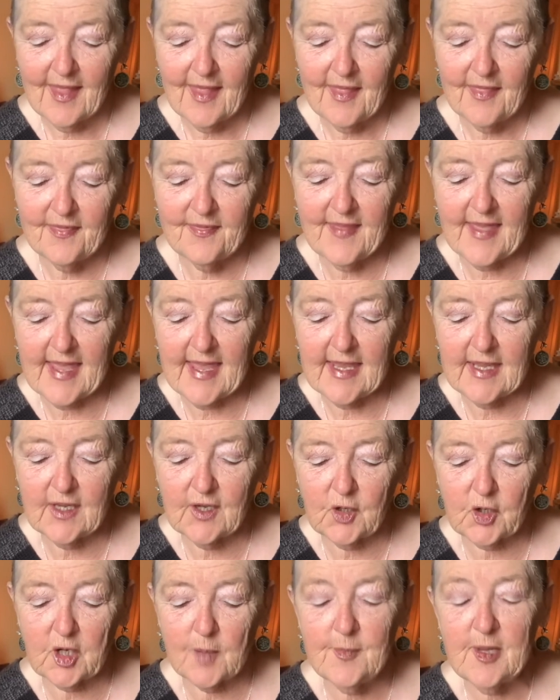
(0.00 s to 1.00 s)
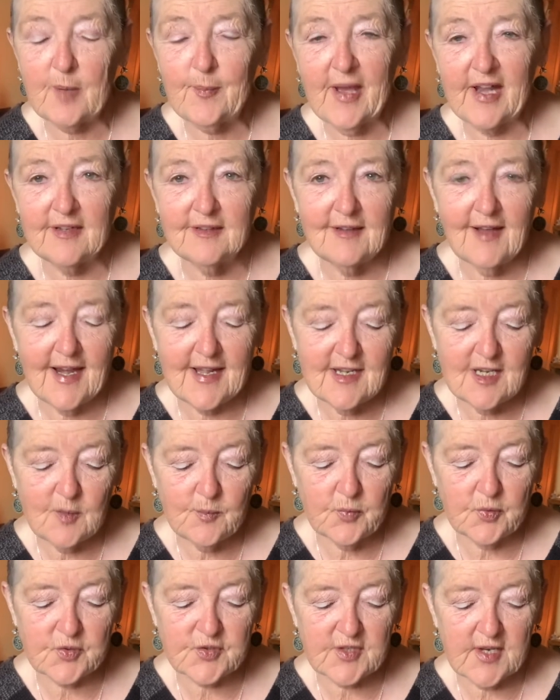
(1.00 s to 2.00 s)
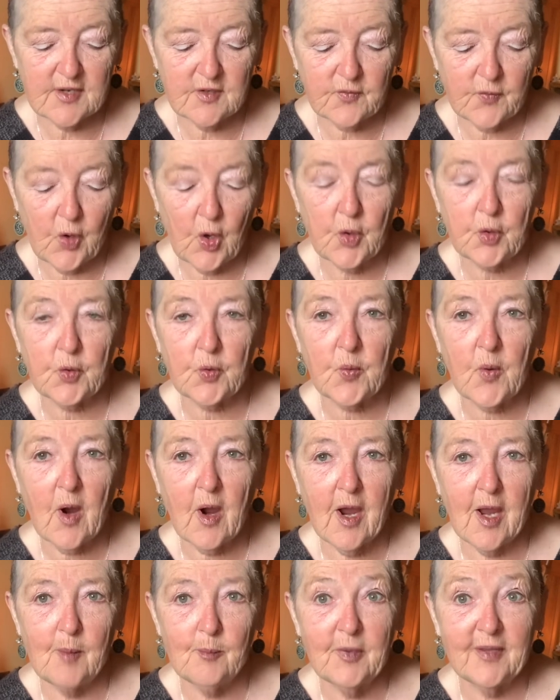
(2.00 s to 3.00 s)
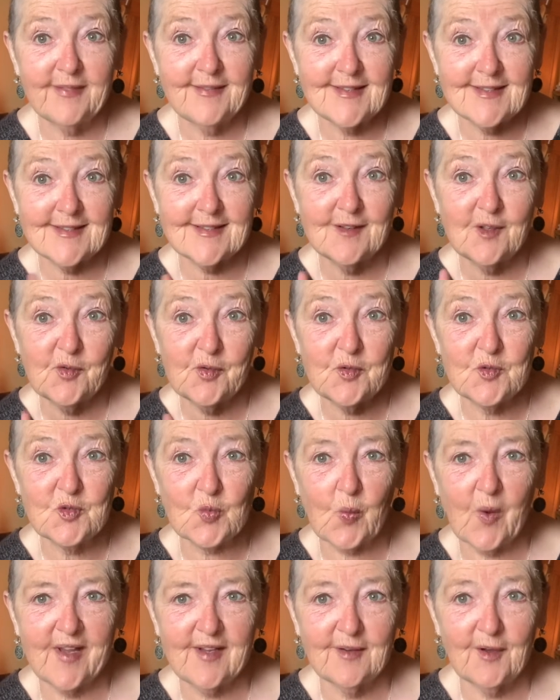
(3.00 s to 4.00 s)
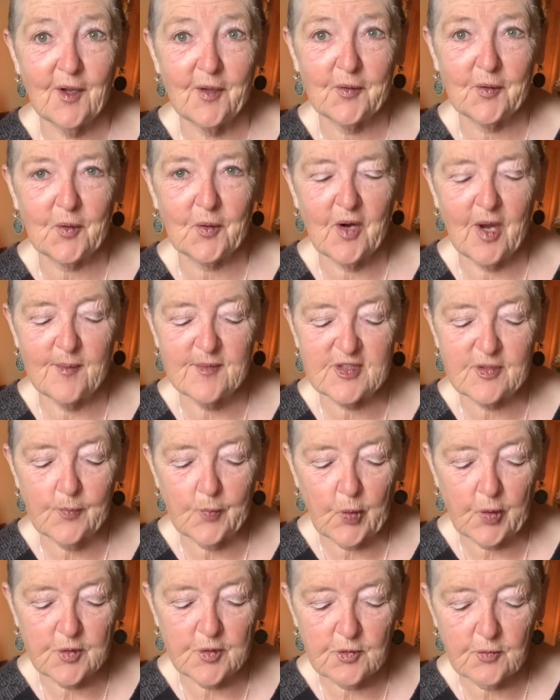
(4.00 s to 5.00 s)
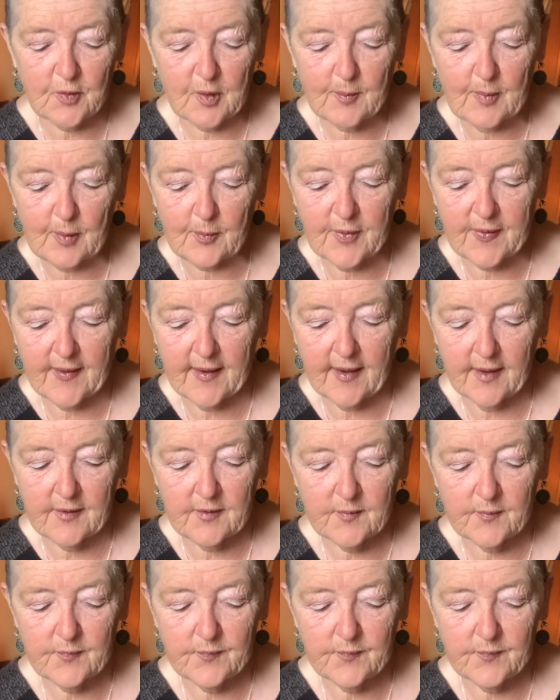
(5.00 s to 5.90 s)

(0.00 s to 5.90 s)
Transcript: they commit about 90% of all crime. But this includes white-collar crime. It's important to remember that.